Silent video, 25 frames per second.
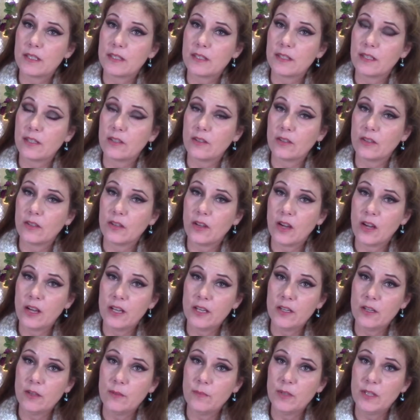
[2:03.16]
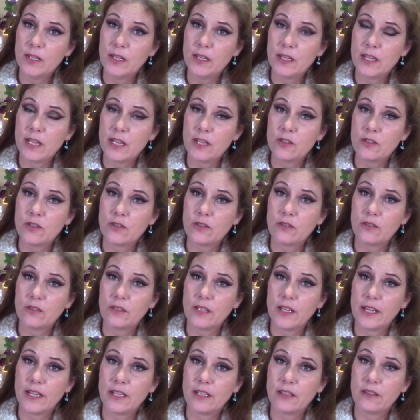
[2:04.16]
that are non-human in nature,
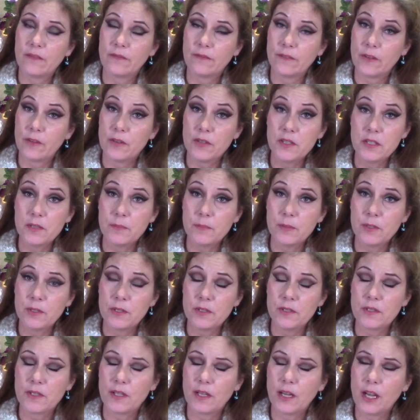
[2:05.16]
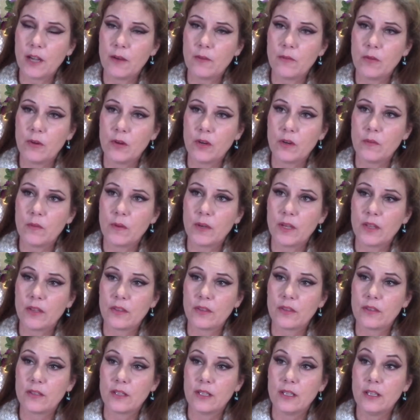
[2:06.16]
like the fairy spirits that I work with,
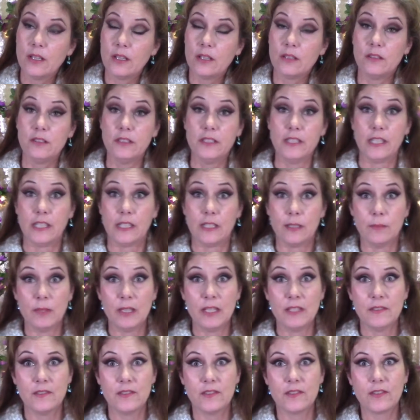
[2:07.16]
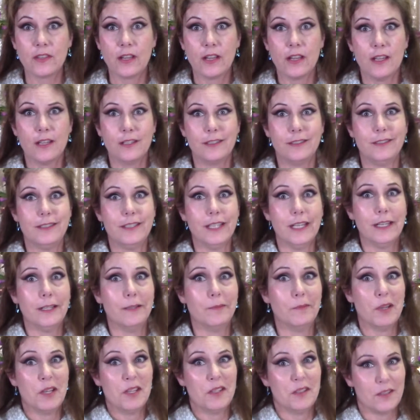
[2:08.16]
demons
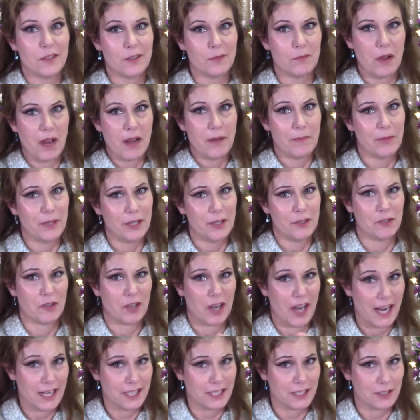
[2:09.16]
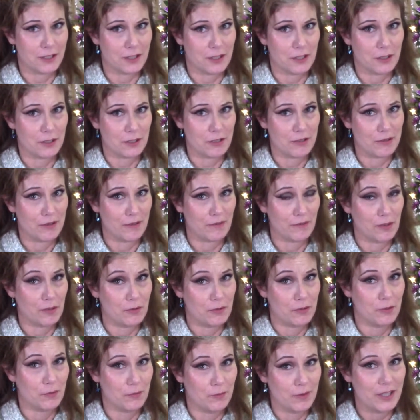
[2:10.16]
might be attracted to you if you
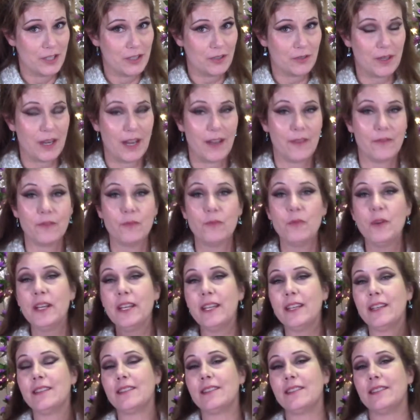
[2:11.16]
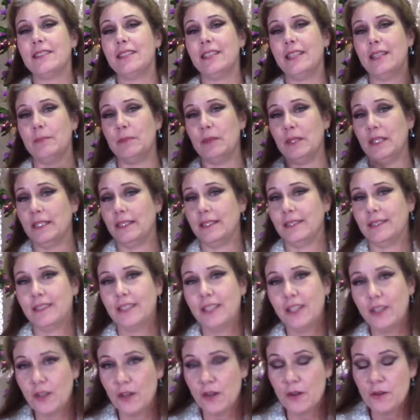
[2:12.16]
do witchcraft. What is a demon?
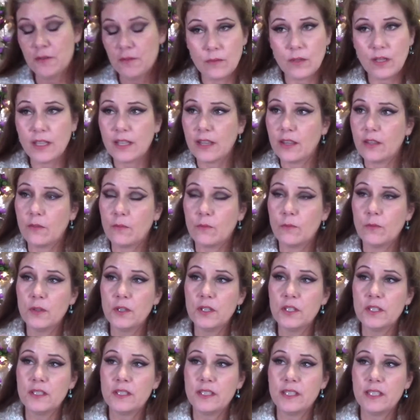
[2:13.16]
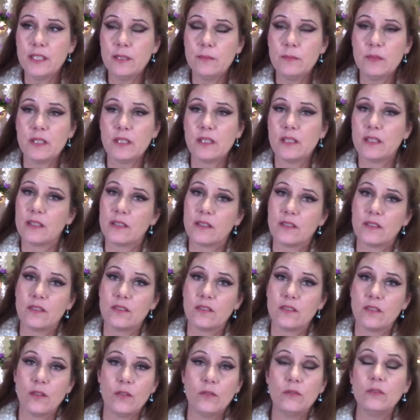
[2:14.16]
You know, the word demon is
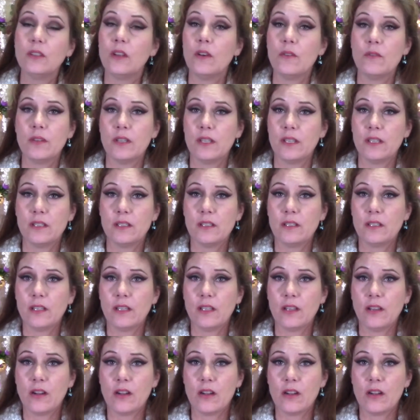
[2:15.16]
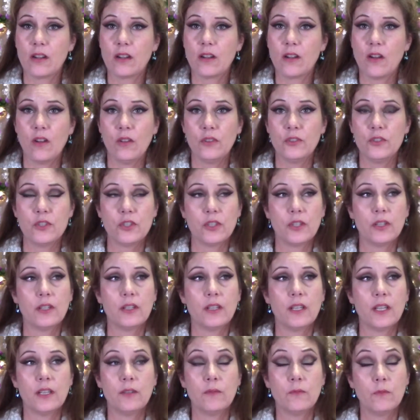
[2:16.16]
so loaded in our culture,
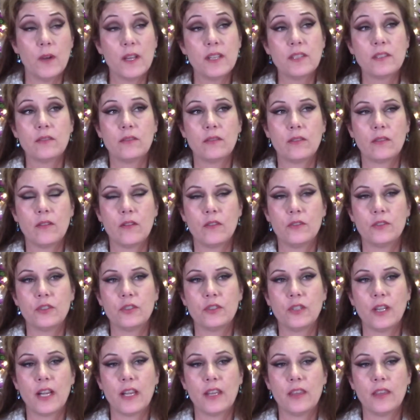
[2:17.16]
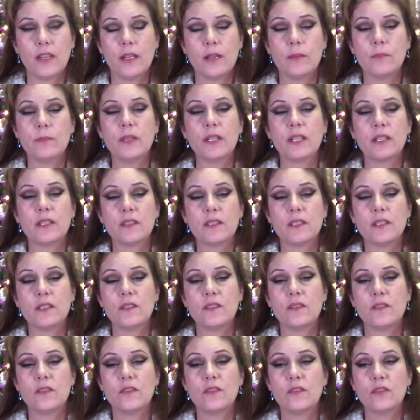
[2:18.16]
in Western culture, I think, because it
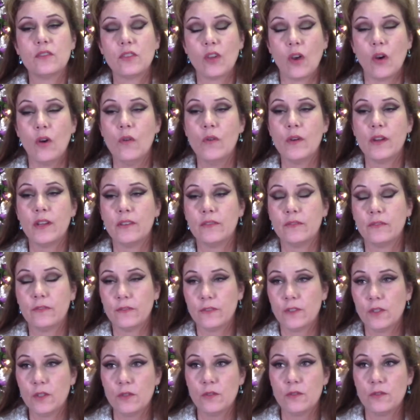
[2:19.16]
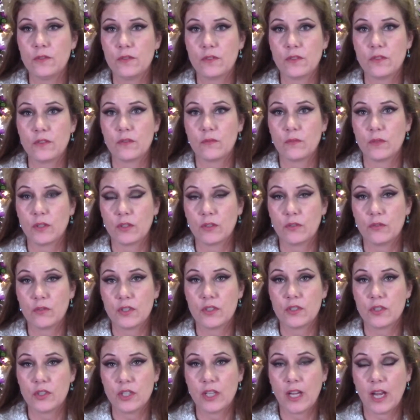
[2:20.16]
is so infused with
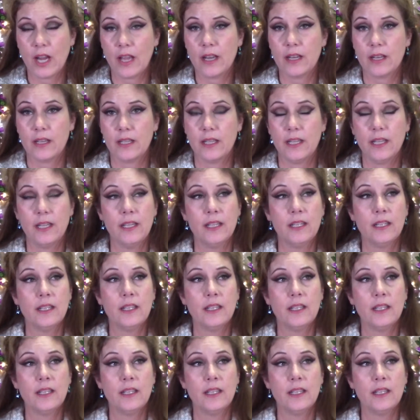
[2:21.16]
Christianity.